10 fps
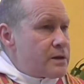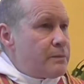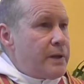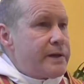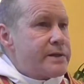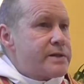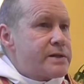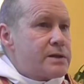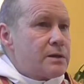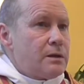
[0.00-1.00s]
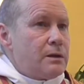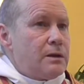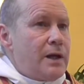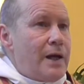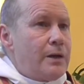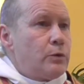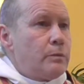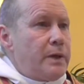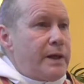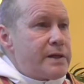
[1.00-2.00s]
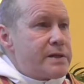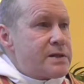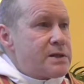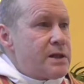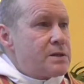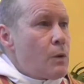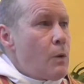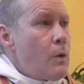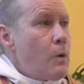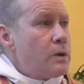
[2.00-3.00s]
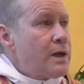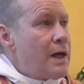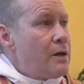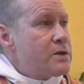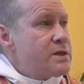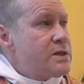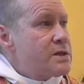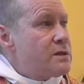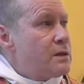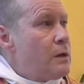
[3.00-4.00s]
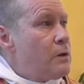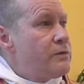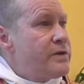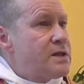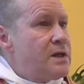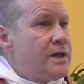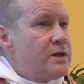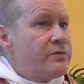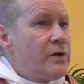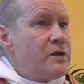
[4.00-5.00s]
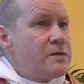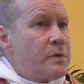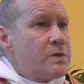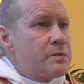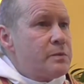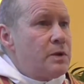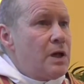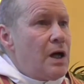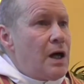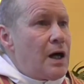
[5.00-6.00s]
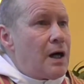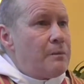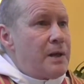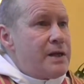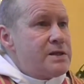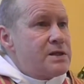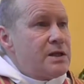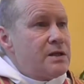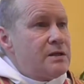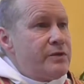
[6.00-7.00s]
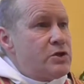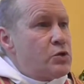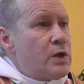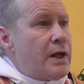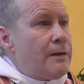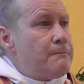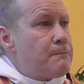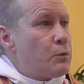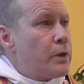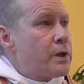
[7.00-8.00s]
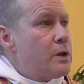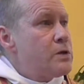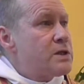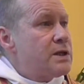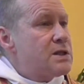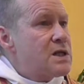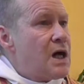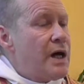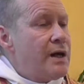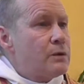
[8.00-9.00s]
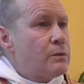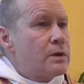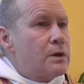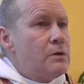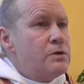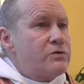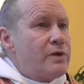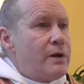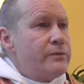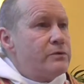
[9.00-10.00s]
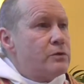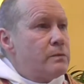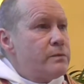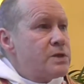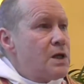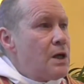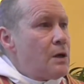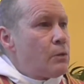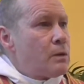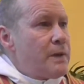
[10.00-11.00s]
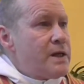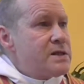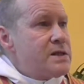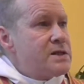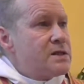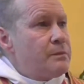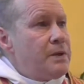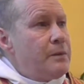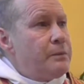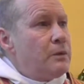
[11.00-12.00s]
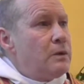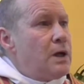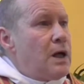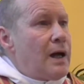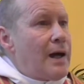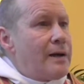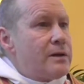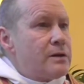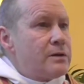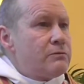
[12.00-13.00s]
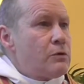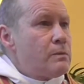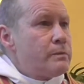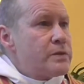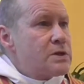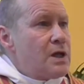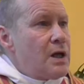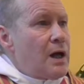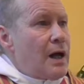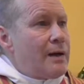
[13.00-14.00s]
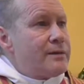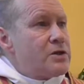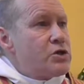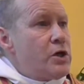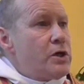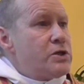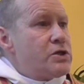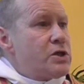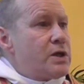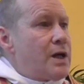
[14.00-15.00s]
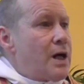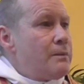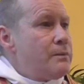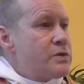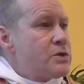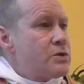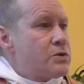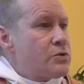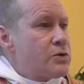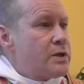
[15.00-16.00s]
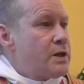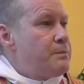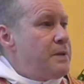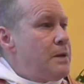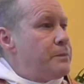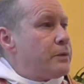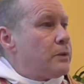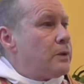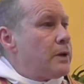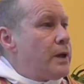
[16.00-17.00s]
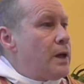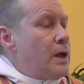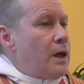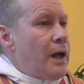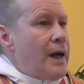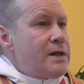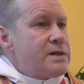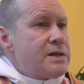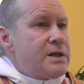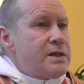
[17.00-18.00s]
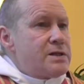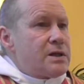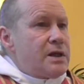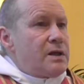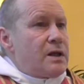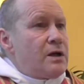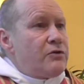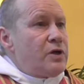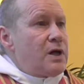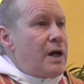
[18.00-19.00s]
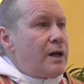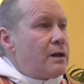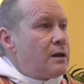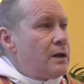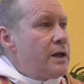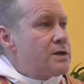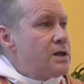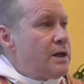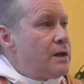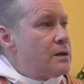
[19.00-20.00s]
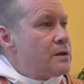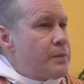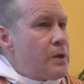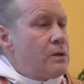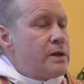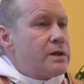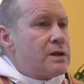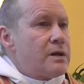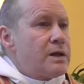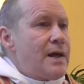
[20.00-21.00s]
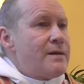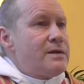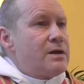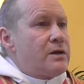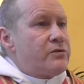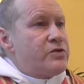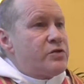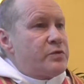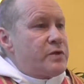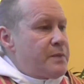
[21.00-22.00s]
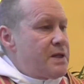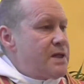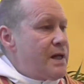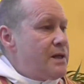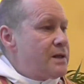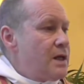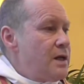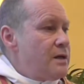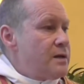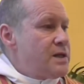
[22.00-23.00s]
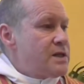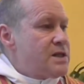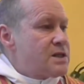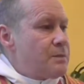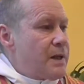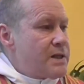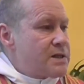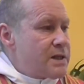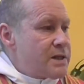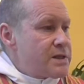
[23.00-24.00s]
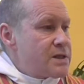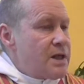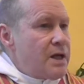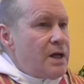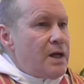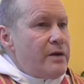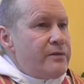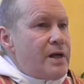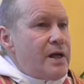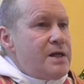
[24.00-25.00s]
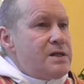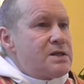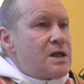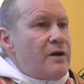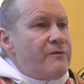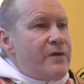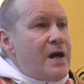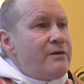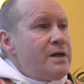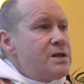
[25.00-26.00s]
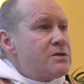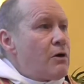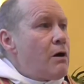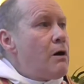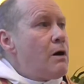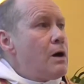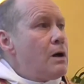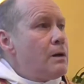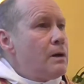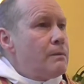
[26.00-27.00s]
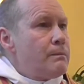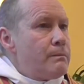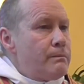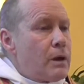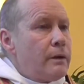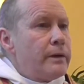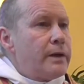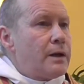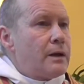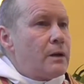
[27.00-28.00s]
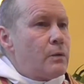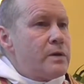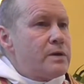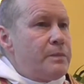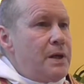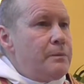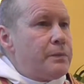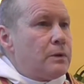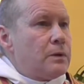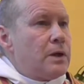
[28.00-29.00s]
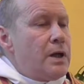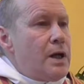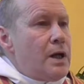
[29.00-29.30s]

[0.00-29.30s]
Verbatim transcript: the Blitz the annual Blitz. It's all the houses in the whole of Italy, as far as possible, are blessed individually. One goes inside, one goes round the rooms, one blesses the people and the rooms, and the church comes to the people. Hence it is that in a country like Italy and Poland and other Catholic countries have maintained these Easter blessings, there is a very strong bonding with the people